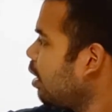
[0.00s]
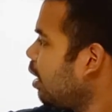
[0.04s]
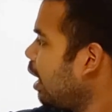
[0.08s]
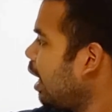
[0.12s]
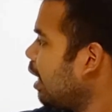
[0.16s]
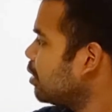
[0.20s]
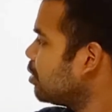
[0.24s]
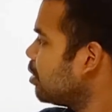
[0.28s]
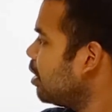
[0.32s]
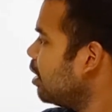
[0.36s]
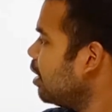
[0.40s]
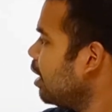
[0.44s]

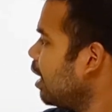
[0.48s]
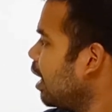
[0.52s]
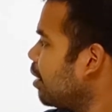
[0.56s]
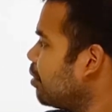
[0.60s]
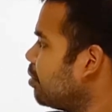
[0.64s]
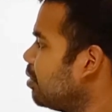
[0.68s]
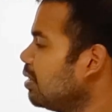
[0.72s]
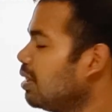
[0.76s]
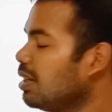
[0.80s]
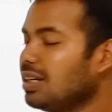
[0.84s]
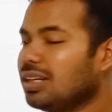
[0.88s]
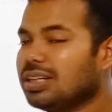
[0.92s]
actually
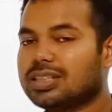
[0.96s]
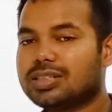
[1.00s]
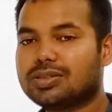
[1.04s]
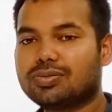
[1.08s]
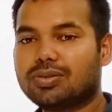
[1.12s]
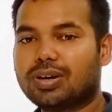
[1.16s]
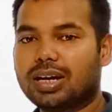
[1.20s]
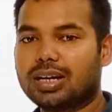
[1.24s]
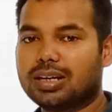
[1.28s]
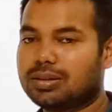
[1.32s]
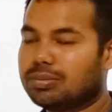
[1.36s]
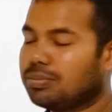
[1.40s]
everything is
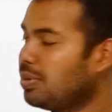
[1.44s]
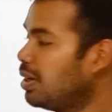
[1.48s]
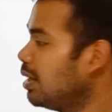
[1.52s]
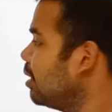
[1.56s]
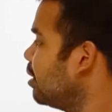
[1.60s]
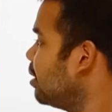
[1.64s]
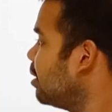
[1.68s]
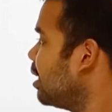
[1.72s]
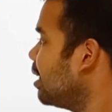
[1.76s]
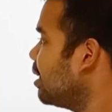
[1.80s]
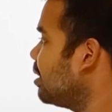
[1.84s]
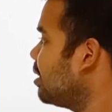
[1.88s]
fine,
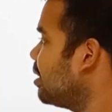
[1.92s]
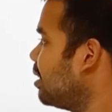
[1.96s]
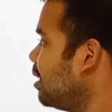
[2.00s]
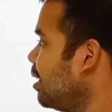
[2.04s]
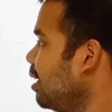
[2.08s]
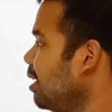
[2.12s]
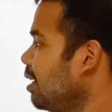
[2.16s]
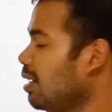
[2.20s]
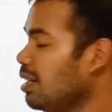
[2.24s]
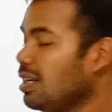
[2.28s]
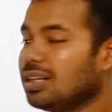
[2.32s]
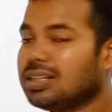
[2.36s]
but that
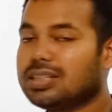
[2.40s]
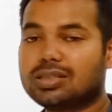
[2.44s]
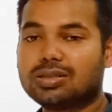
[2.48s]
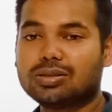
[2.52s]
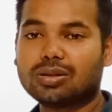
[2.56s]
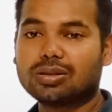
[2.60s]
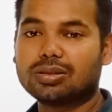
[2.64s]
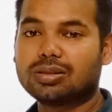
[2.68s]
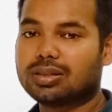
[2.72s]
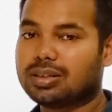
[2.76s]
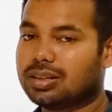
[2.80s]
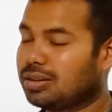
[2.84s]
c is
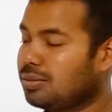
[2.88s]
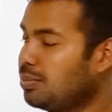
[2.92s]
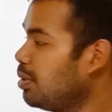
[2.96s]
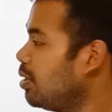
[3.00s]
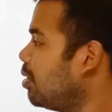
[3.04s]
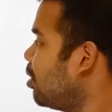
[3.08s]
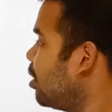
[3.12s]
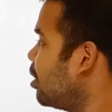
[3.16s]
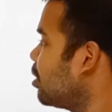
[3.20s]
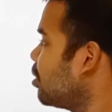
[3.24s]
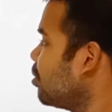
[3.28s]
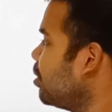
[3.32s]
not here
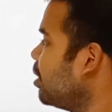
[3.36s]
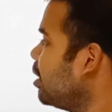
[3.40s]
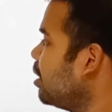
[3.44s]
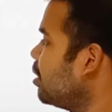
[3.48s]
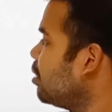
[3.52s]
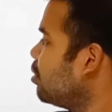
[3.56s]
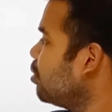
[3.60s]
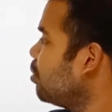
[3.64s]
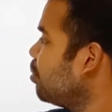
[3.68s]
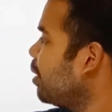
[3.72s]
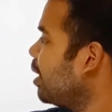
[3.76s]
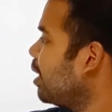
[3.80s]
because we
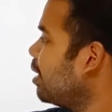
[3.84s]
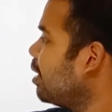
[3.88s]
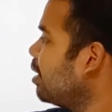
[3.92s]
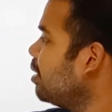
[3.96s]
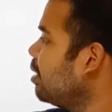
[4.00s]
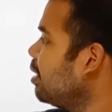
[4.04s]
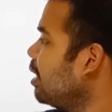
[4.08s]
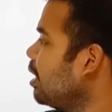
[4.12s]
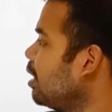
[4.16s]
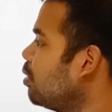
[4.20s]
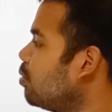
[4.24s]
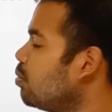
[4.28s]
need to make
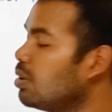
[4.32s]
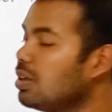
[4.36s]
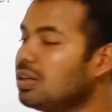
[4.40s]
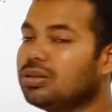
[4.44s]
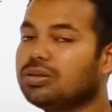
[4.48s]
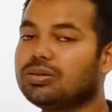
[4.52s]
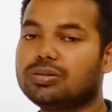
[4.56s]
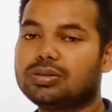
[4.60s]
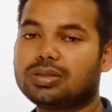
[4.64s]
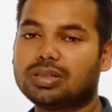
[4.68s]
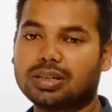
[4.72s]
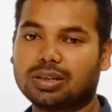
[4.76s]
it equal
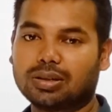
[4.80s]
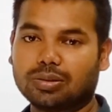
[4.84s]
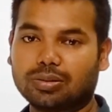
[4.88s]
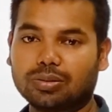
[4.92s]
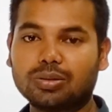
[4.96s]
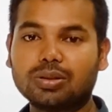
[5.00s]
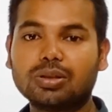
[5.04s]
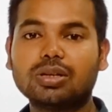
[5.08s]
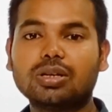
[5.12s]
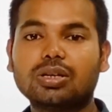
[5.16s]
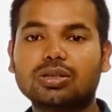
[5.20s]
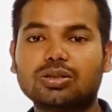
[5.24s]
to
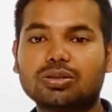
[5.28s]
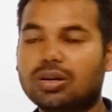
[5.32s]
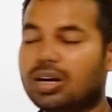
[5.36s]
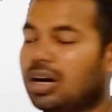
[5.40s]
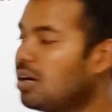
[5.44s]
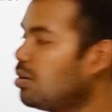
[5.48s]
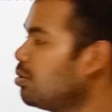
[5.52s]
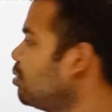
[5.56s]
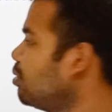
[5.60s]
0. So how